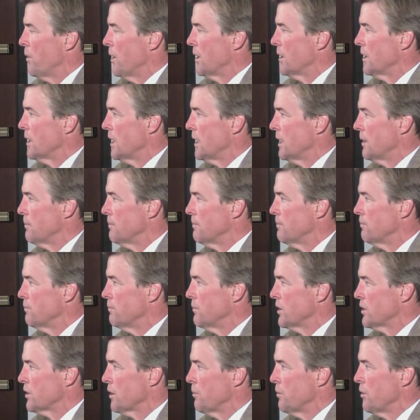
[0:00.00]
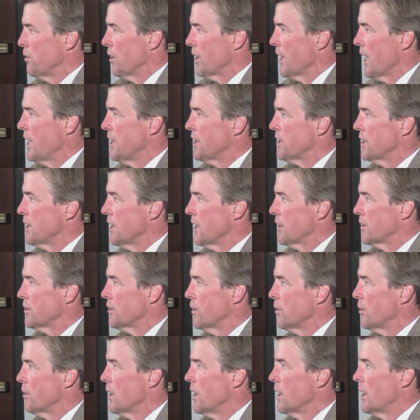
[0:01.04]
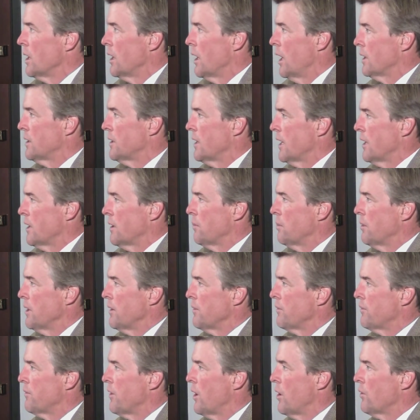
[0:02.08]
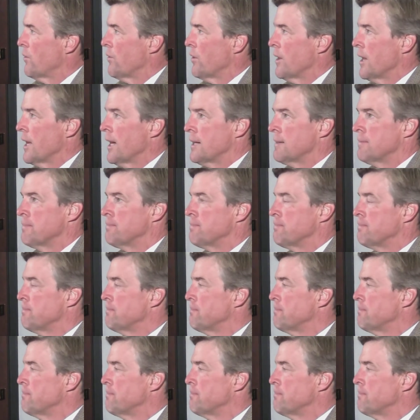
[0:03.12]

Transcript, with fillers: But um, miscommunication there. So I take complete fault for that.